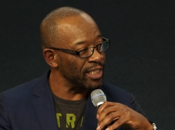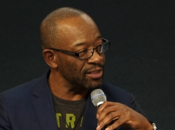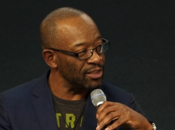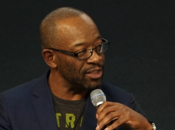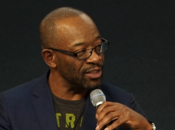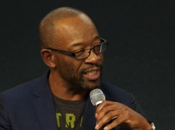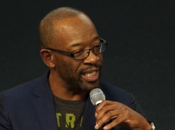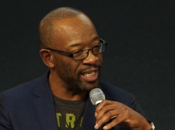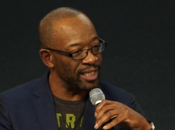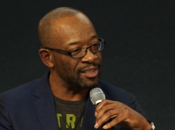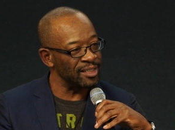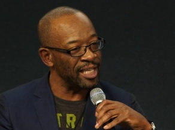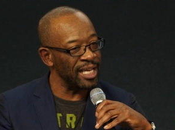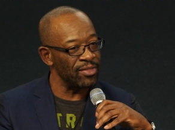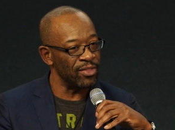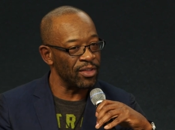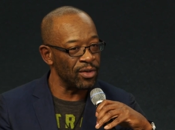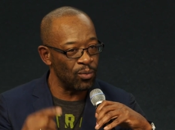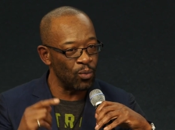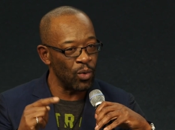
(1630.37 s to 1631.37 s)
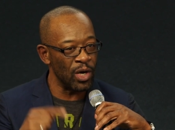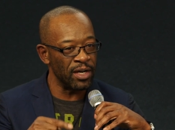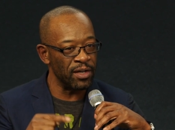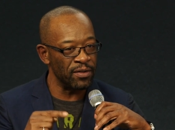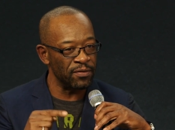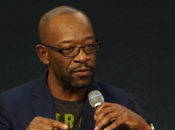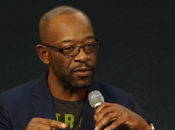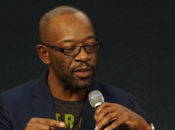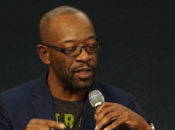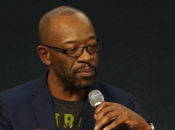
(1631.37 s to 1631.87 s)
and to the extent that one
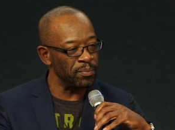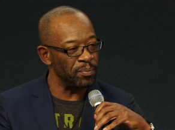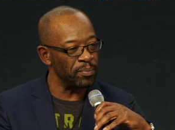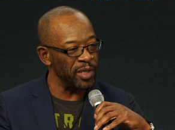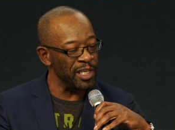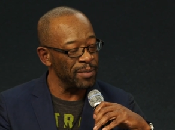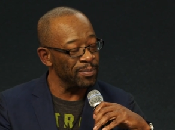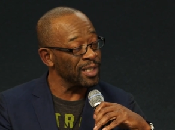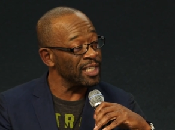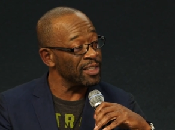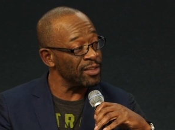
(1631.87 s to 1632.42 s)
of the people